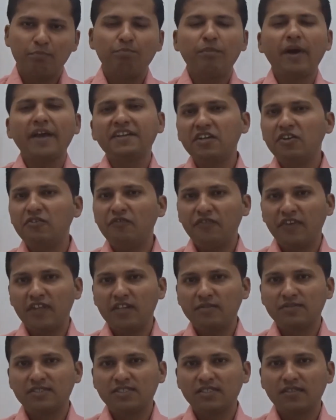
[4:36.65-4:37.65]
Michael
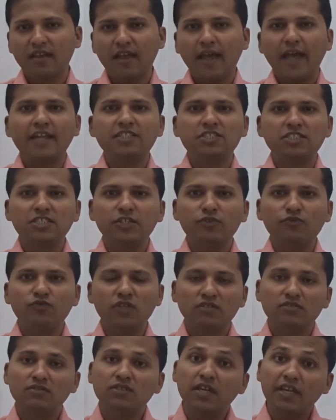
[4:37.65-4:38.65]
Phelps achieved
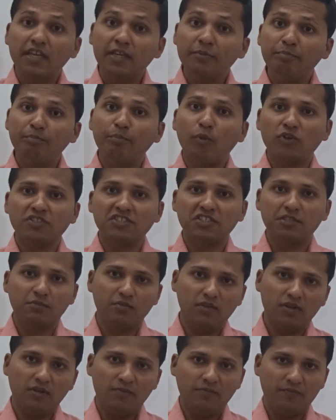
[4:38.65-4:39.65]
the
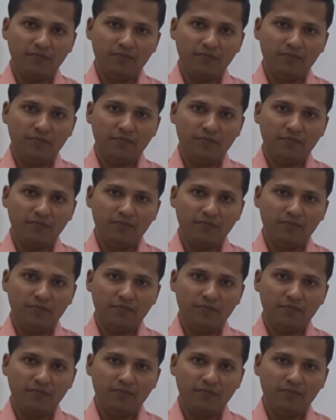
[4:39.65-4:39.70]
impossible.